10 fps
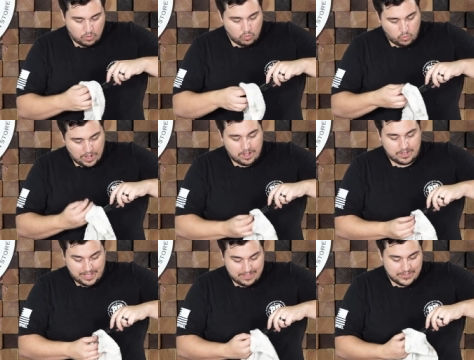Well,
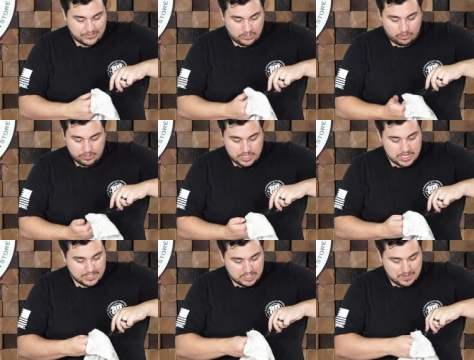again, these don't
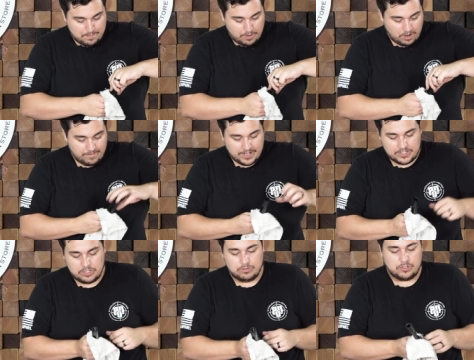need to be
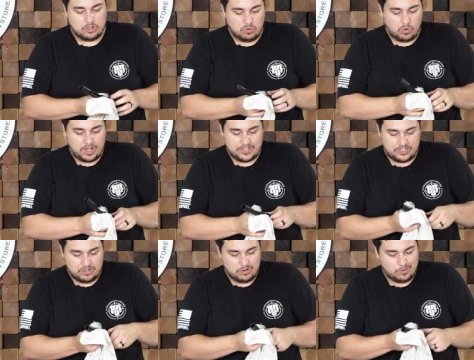perfect. You do want
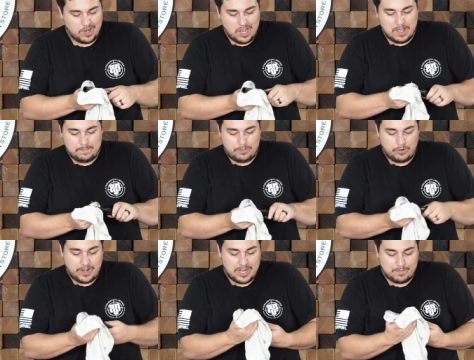to
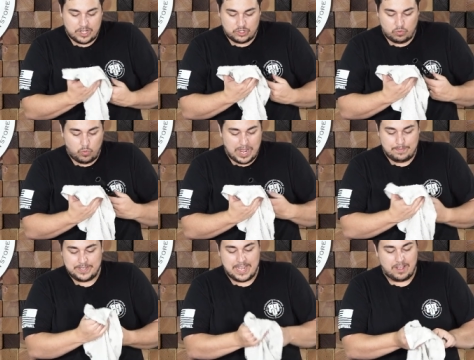pretty much
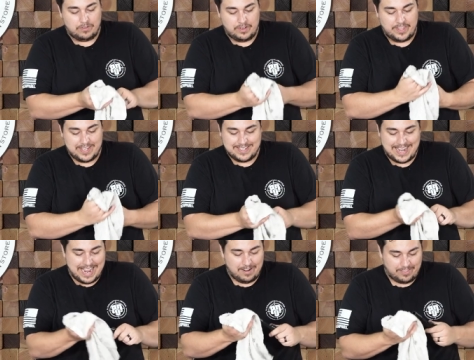wipe down the
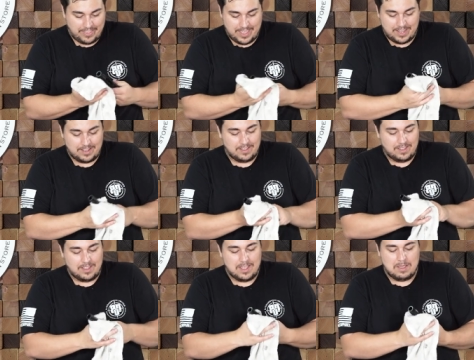entire thing,
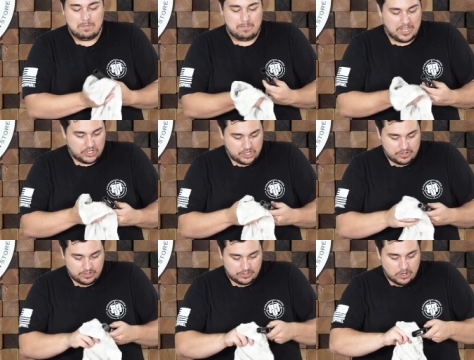make sure
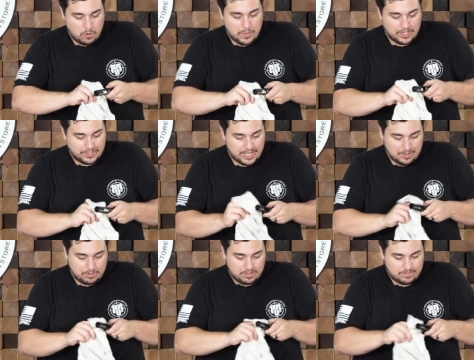there's no
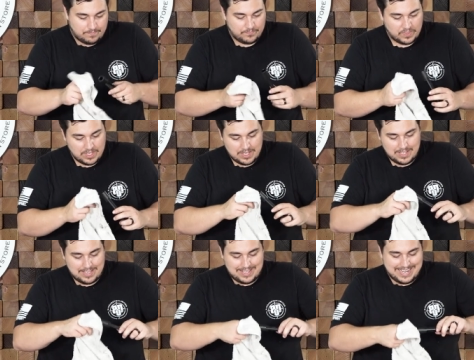buildup,
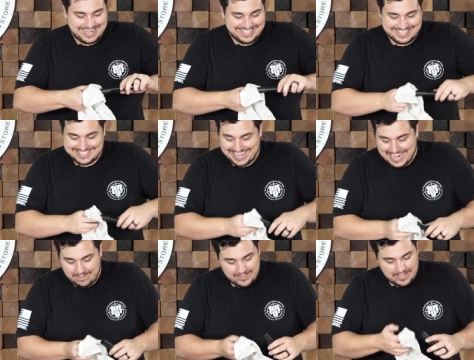get
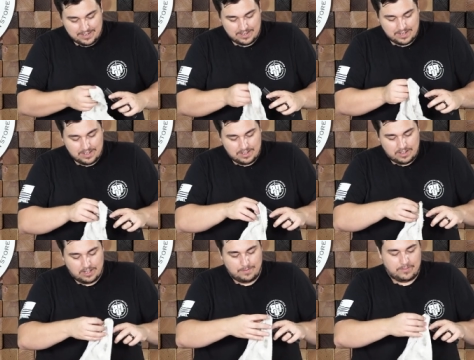inside of it.
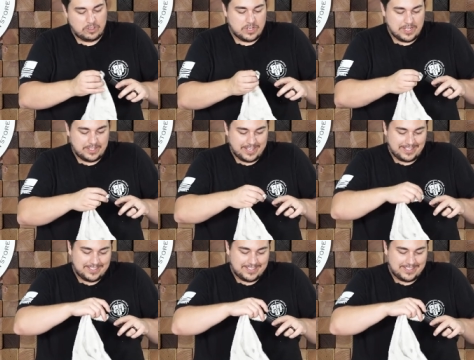Um, if you need to like